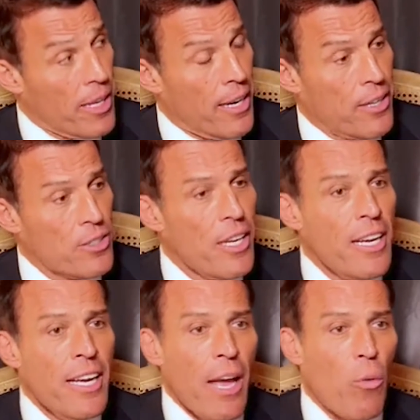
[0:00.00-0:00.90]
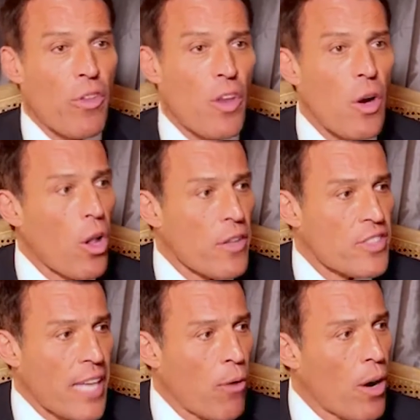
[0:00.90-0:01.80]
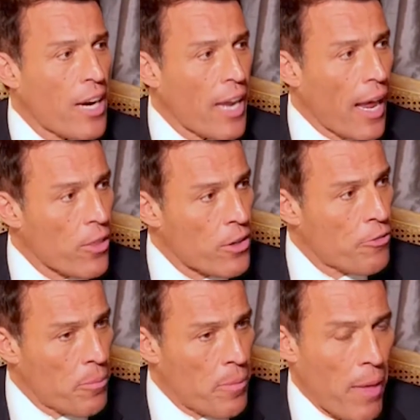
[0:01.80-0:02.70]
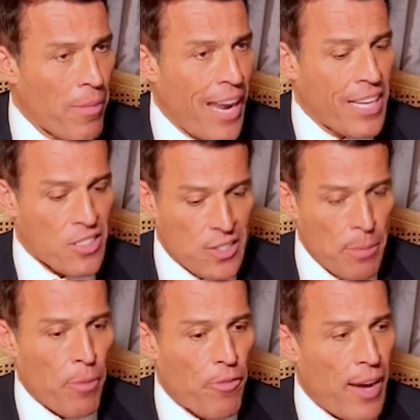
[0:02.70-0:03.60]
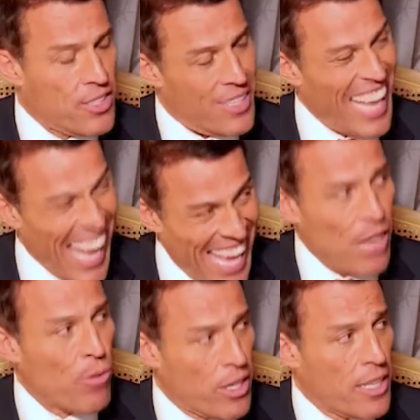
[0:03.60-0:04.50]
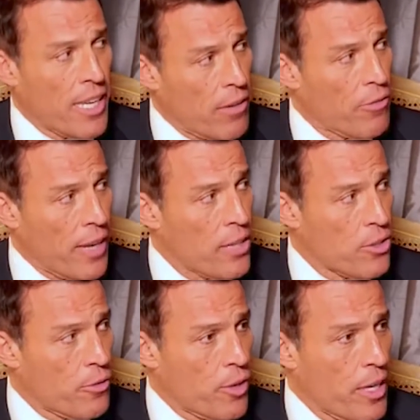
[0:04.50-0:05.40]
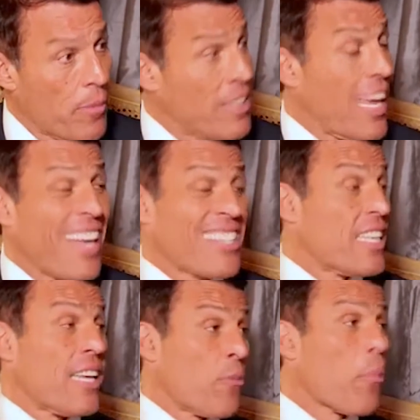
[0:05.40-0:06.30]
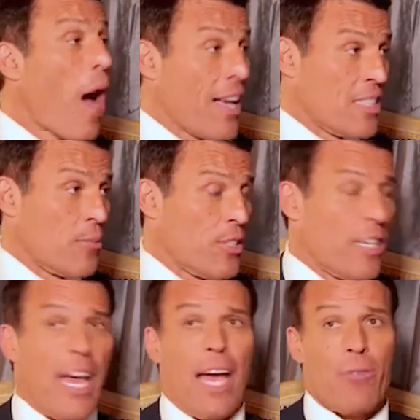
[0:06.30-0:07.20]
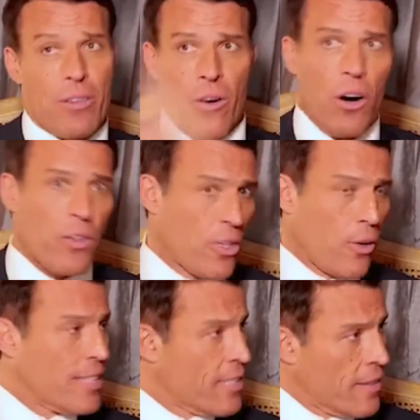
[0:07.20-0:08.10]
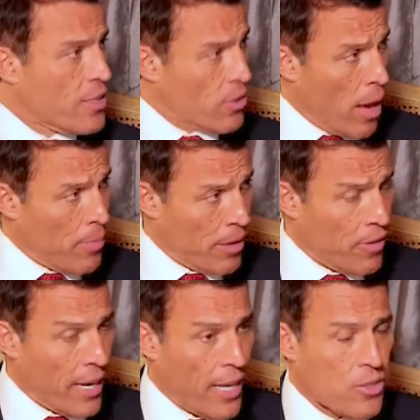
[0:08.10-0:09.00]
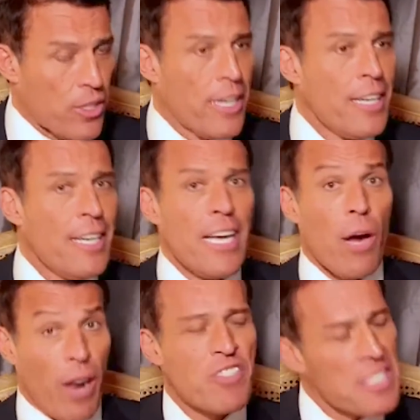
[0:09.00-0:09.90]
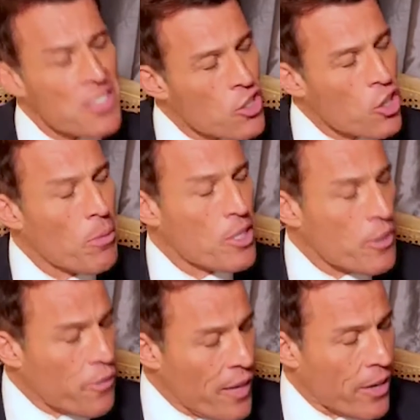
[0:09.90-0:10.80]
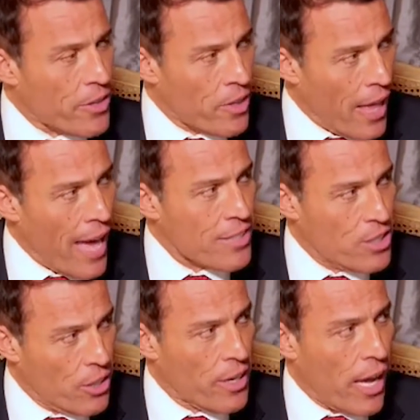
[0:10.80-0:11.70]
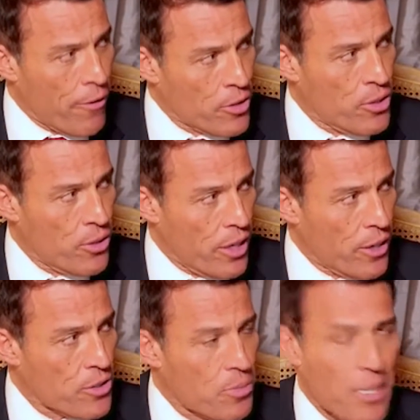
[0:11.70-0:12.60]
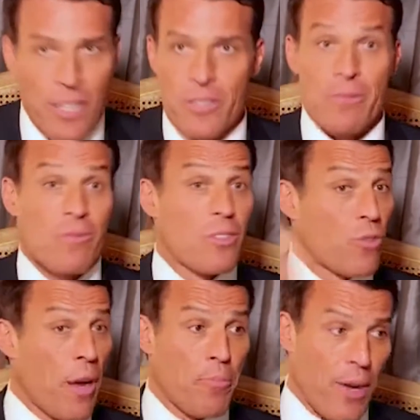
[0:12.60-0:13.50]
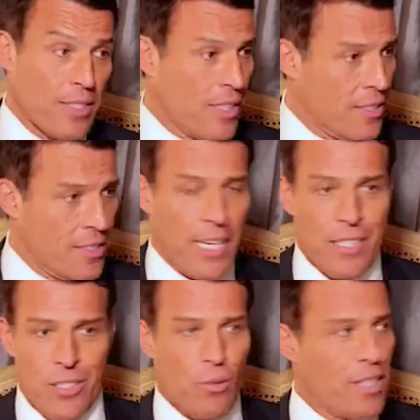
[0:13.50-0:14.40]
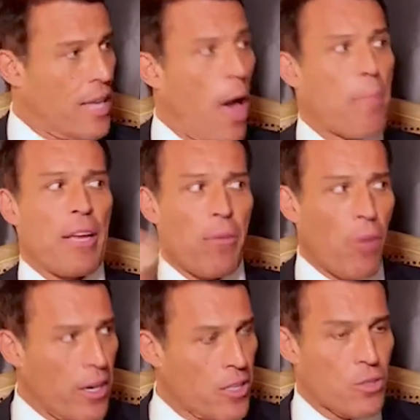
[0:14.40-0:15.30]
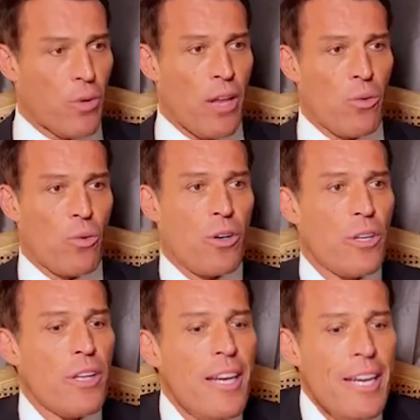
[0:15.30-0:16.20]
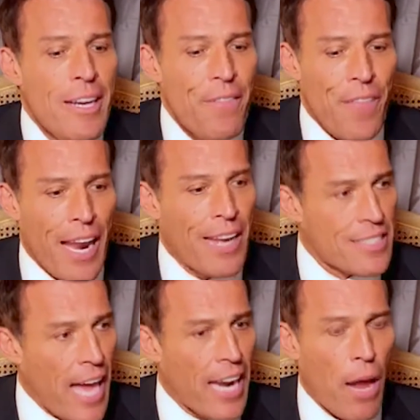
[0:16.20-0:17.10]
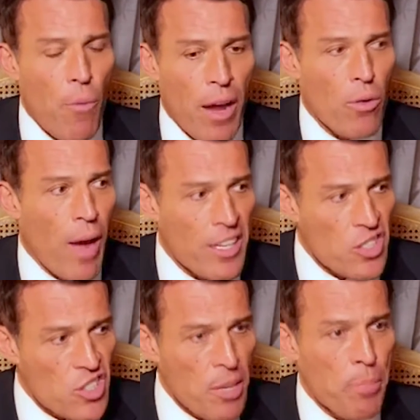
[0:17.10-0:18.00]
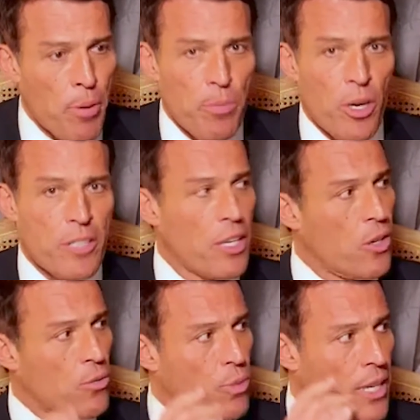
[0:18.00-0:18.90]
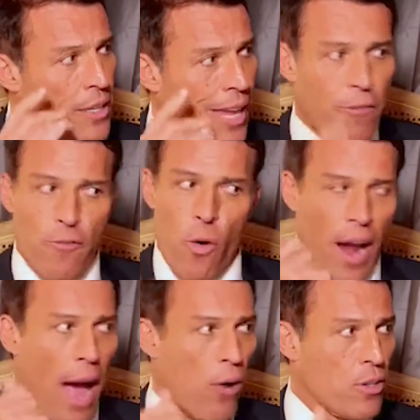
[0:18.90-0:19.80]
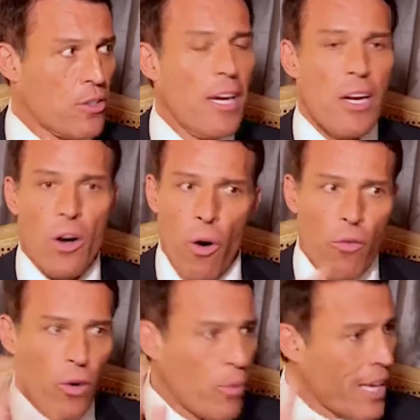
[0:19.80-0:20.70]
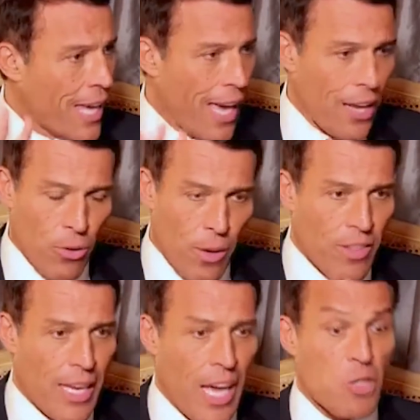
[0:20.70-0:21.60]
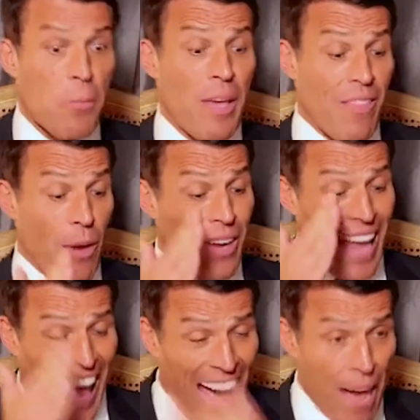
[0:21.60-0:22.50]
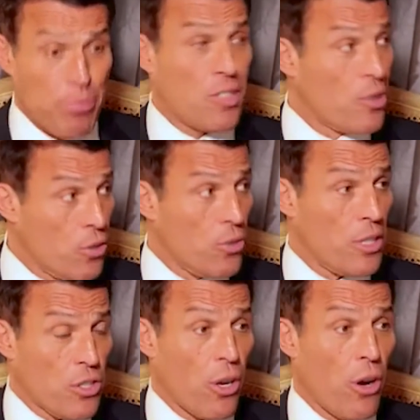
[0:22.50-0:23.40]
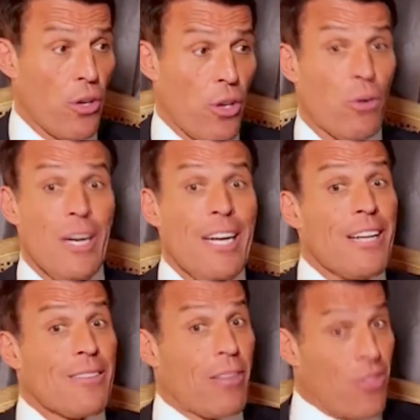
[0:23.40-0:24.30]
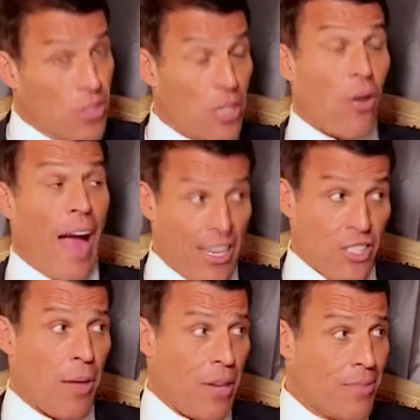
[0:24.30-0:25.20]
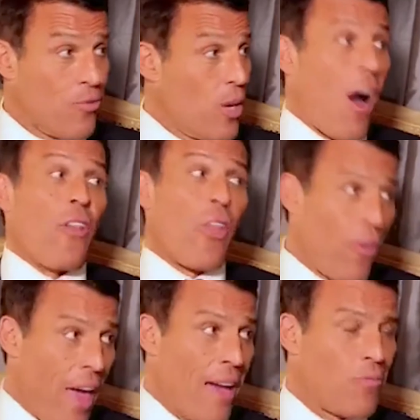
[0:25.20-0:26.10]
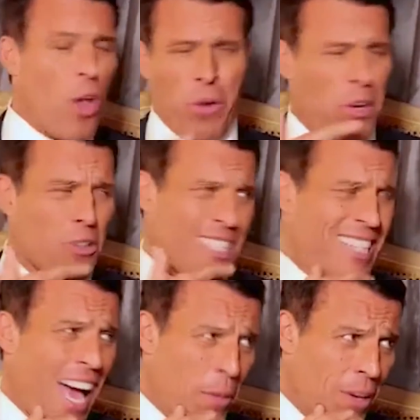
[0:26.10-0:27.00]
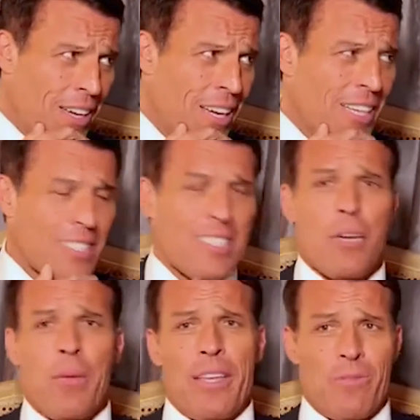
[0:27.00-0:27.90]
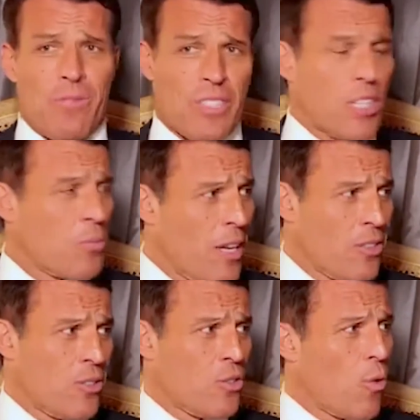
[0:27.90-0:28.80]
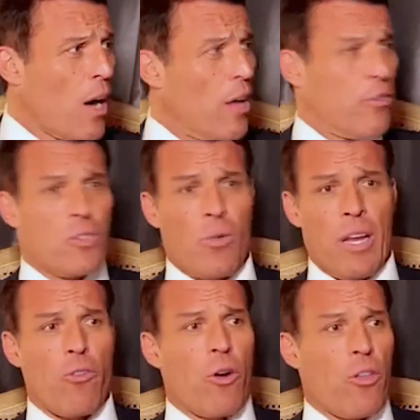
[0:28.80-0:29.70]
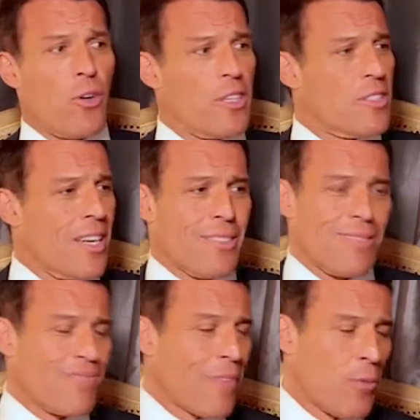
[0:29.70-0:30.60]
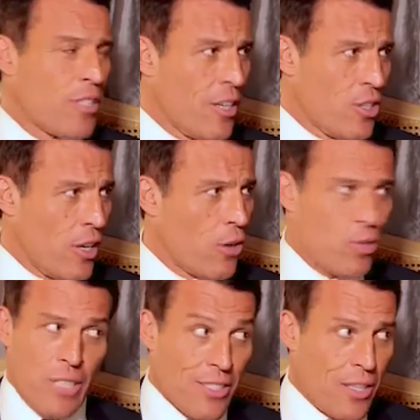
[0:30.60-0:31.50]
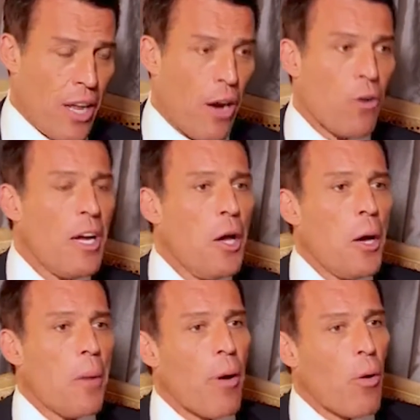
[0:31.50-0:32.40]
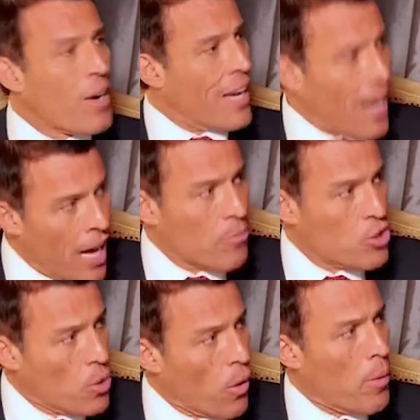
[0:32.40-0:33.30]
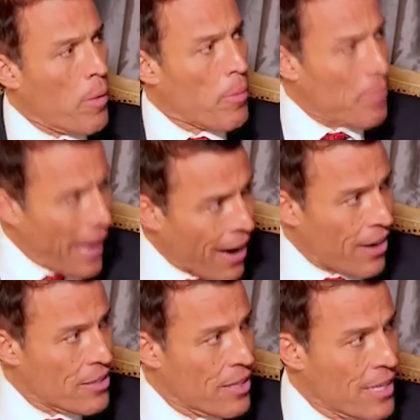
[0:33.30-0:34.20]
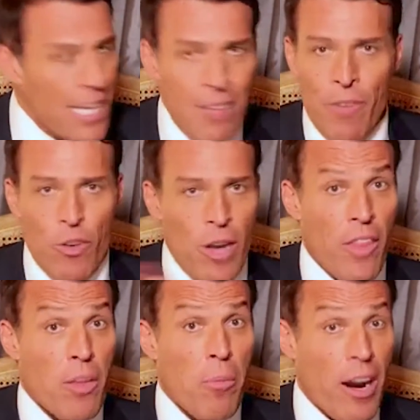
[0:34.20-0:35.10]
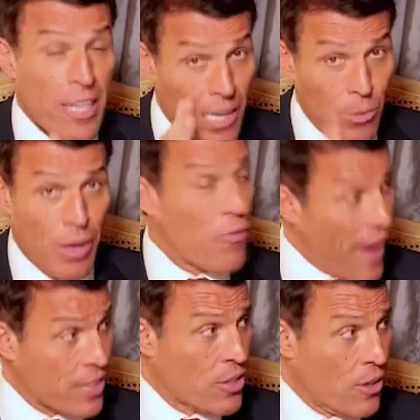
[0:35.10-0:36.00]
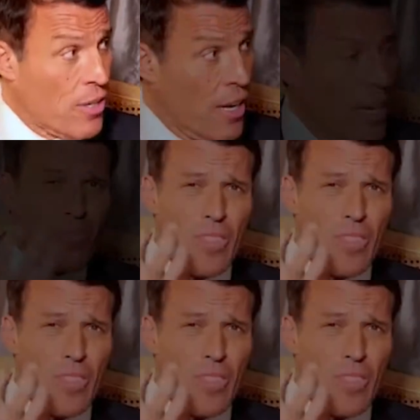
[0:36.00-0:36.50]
billionaires, with the goal of saying, what can I learn from them that I could simplify so that anyone could get financial freedom? And is it even possible today with all the crazy things that are happening financially? I've seen so much fear the last year and a half or 2 years because the Trump presidency to what's happening in markets around the world, that I decided I wanted to write a simple book that you could read in like 4 hours over a weekend or whatever the case would be that would absolutely show you that there's a crash coming. We all know that. No one knows the timing. It's going to be in 6 months or 12 or 24 or 36. Anyone tells you knows doesn't know. But when it comes, you want to be prepared. Even if you're not in the market, it would affect you.